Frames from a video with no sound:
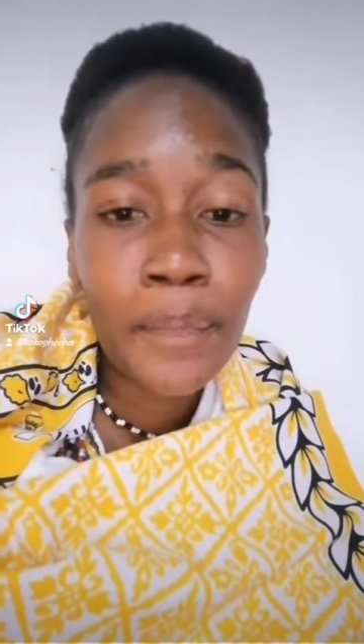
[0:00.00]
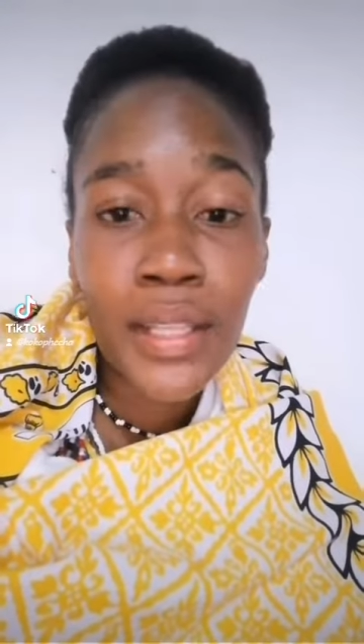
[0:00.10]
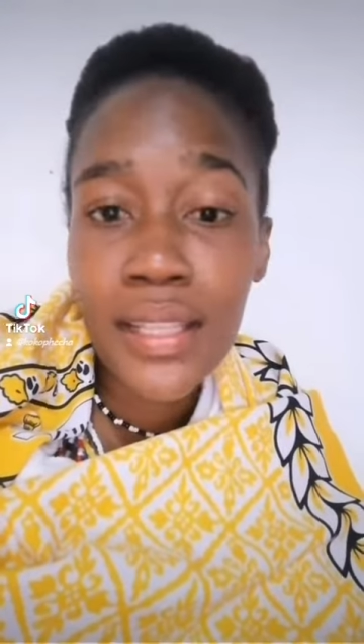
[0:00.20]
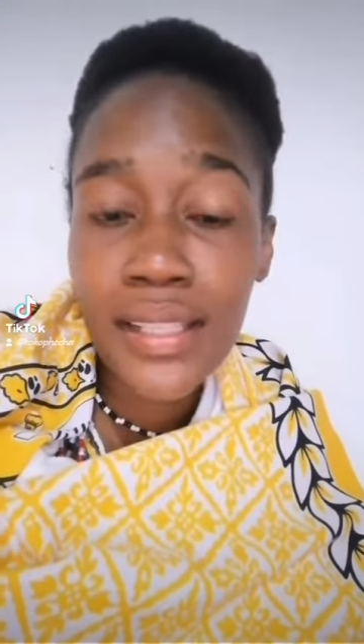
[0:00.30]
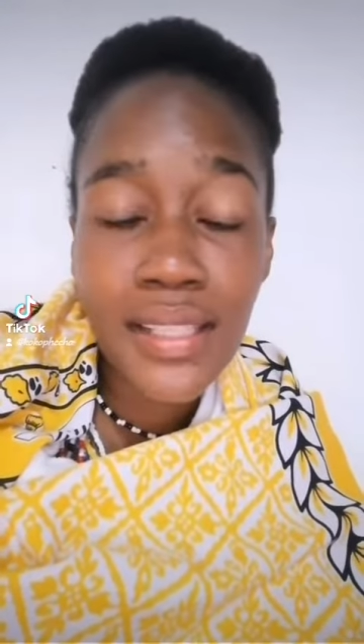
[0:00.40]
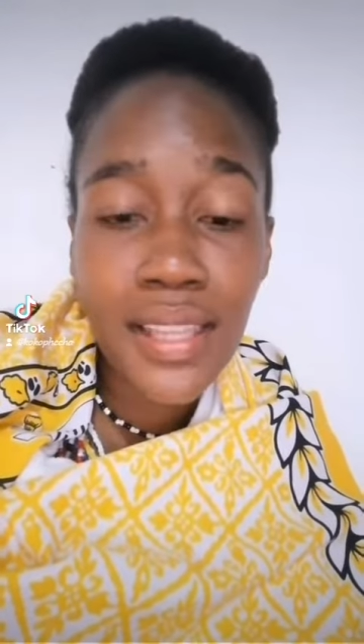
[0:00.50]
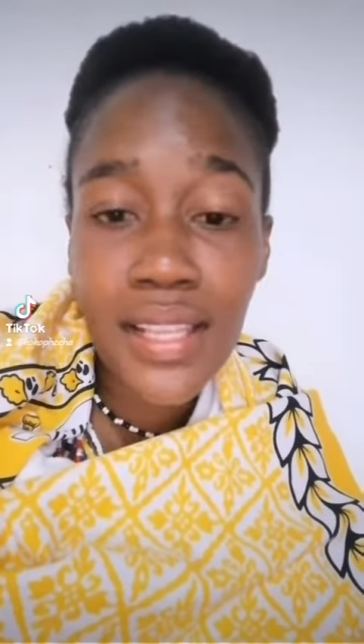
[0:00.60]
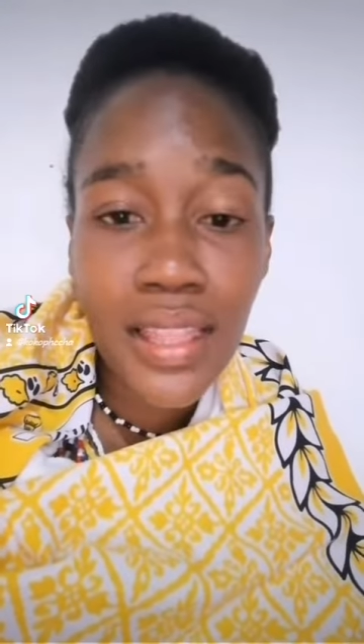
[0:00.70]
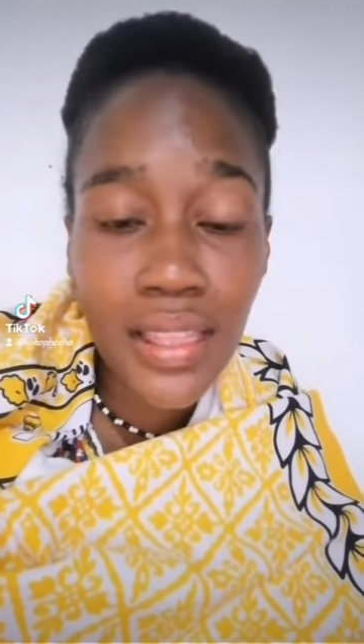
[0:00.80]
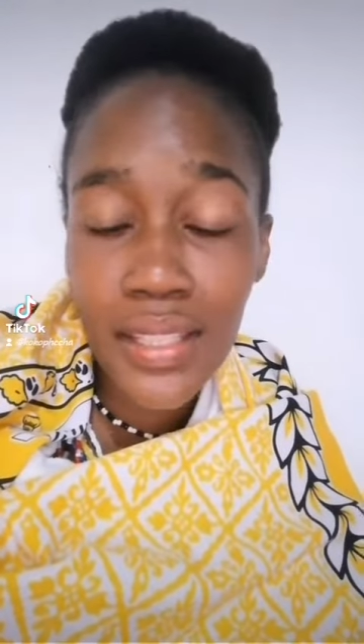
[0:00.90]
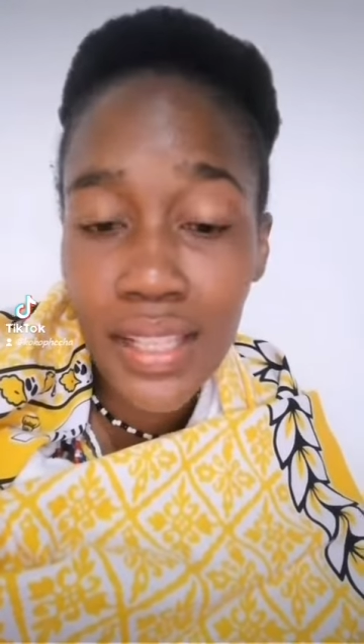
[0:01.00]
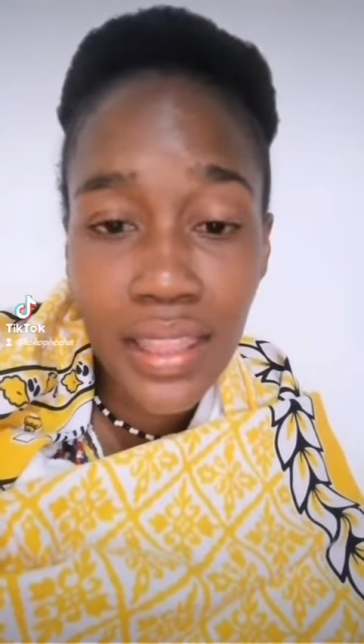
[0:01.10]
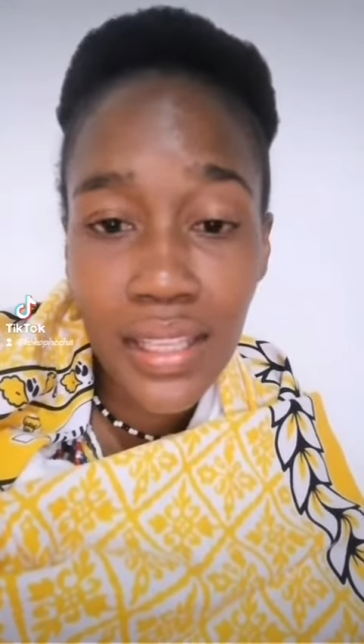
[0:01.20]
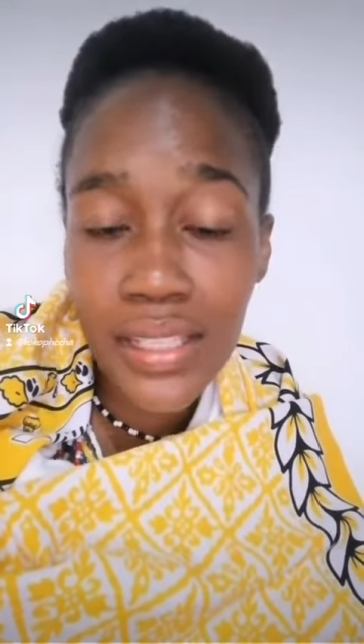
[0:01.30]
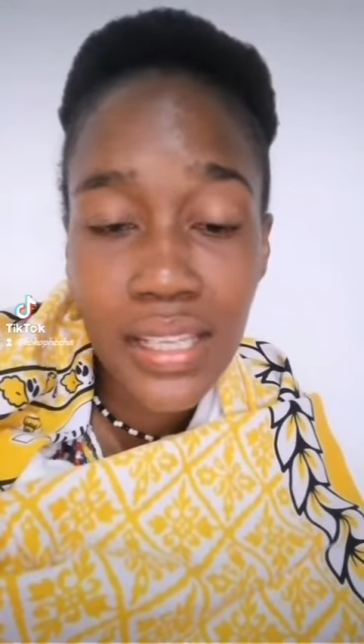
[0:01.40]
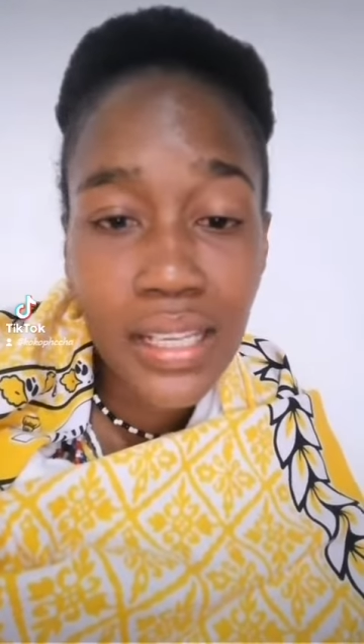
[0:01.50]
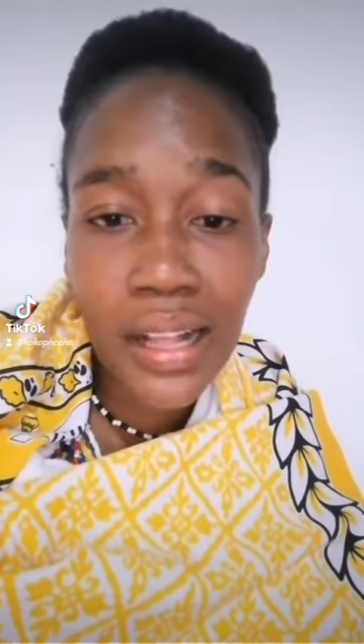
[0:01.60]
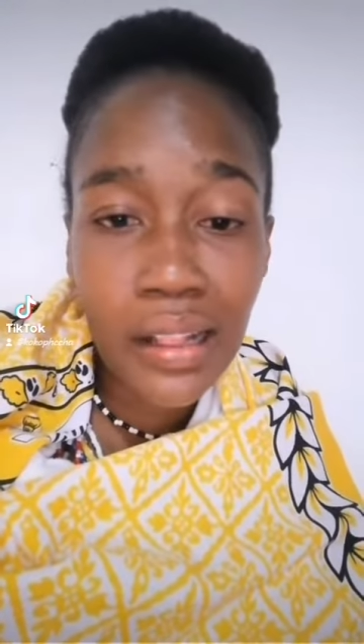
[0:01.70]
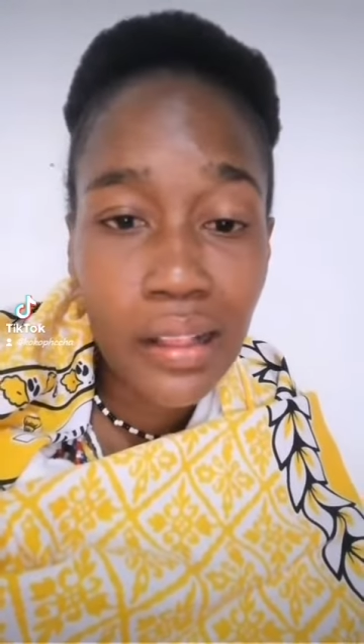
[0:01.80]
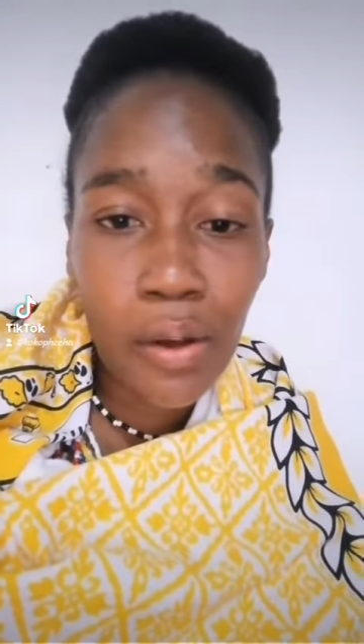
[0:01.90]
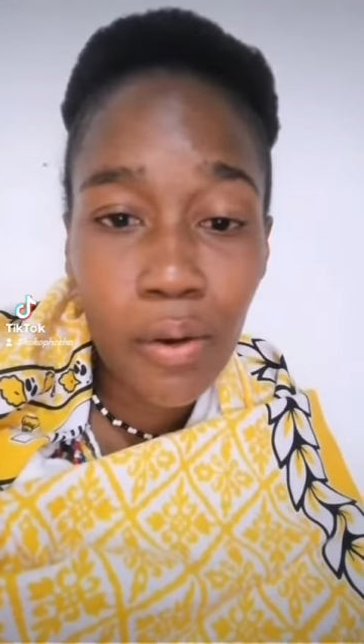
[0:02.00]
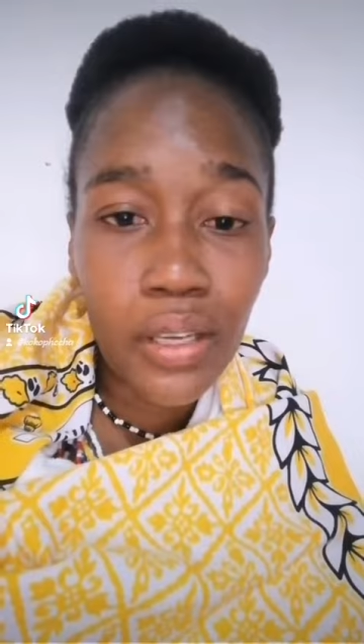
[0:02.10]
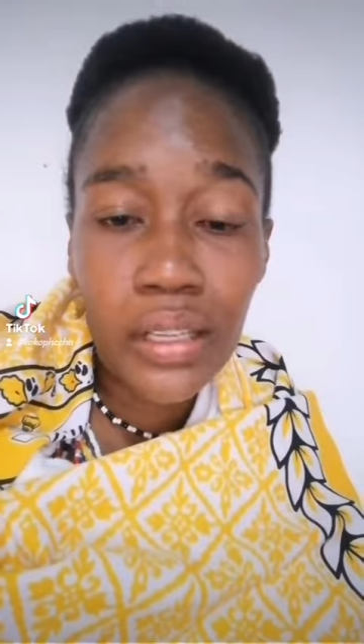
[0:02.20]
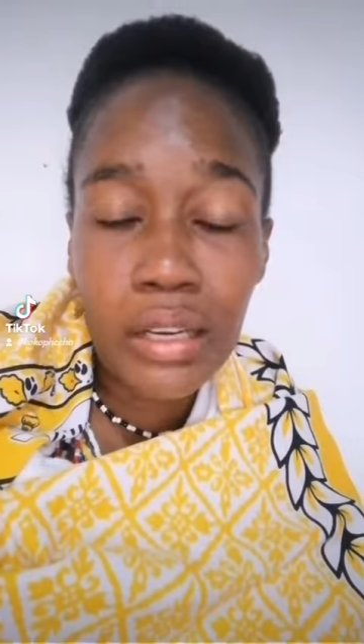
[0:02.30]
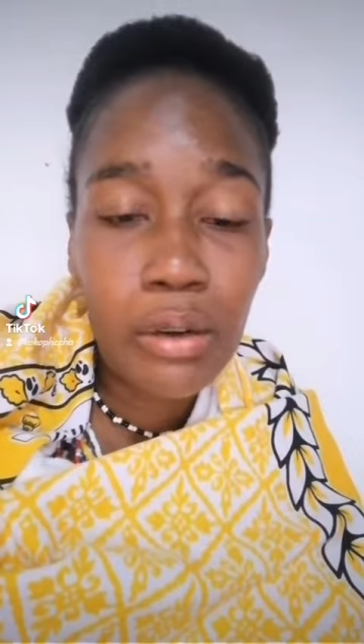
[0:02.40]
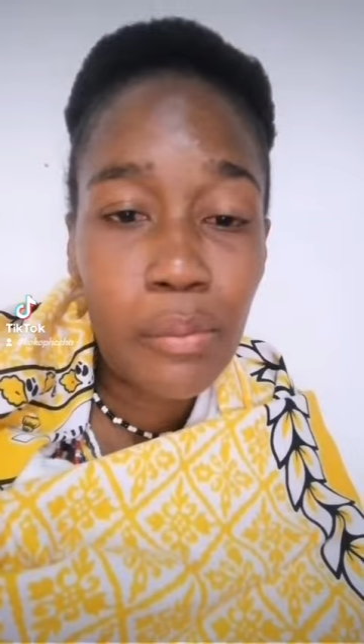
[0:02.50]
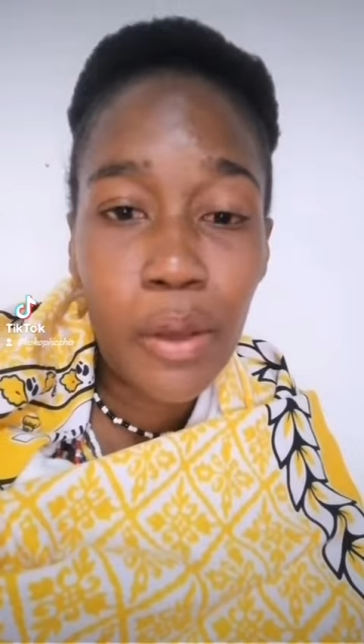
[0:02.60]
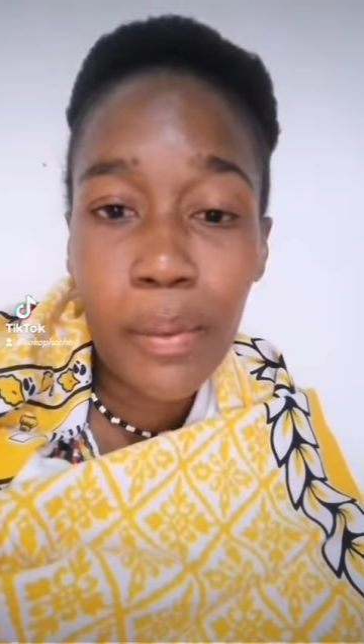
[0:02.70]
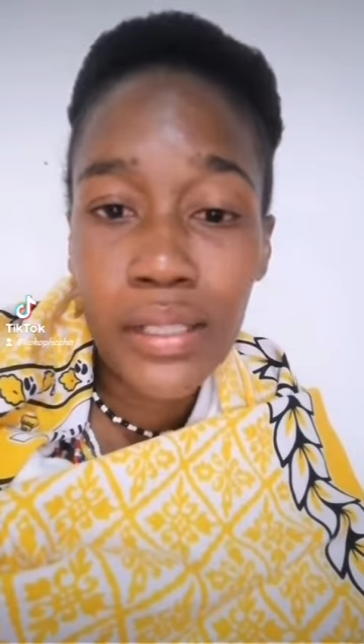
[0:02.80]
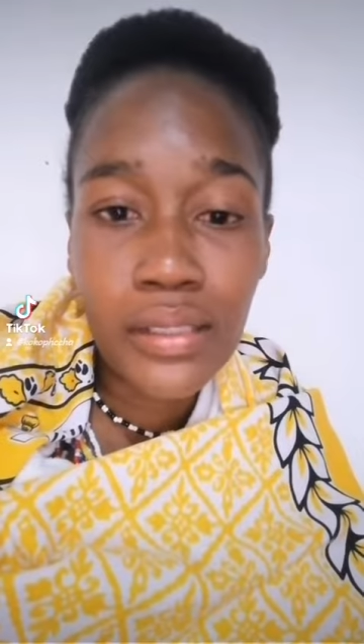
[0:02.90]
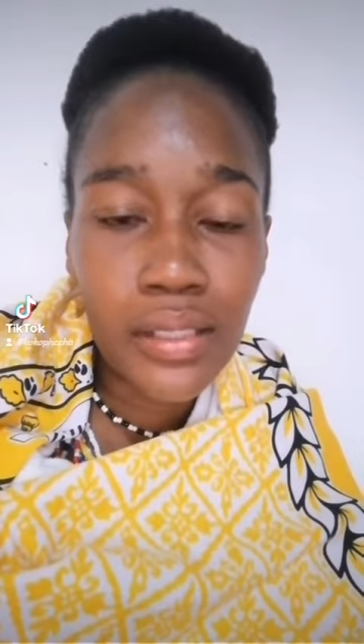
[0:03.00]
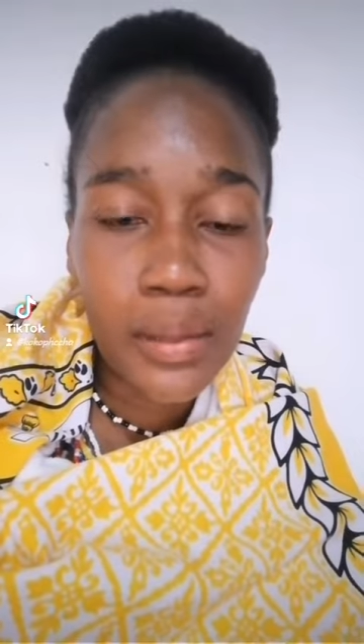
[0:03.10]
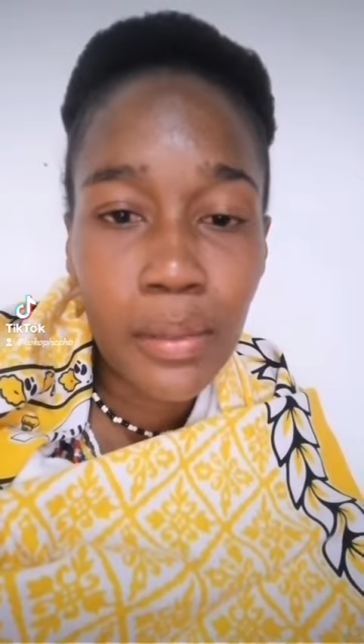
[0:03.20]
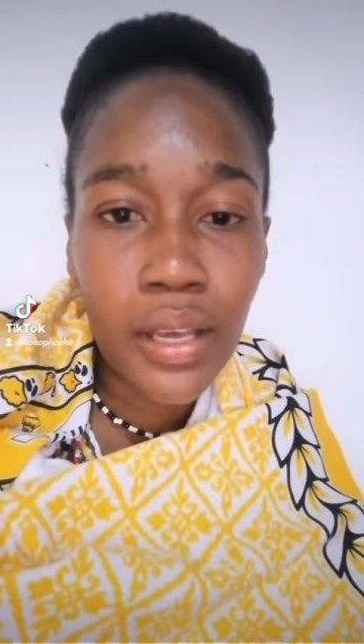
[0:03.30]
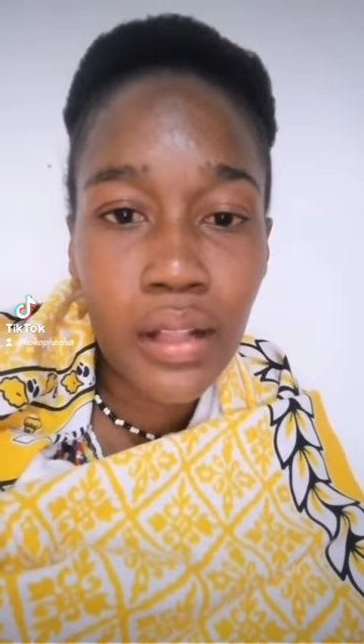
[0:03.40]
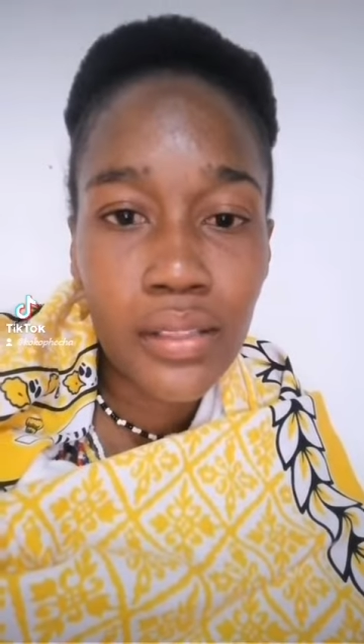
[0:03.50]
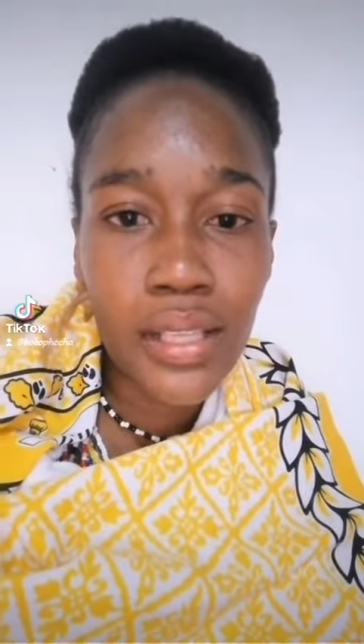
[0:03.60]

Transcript: this synthetic alcohol le nomo ya ba le di-chemicals,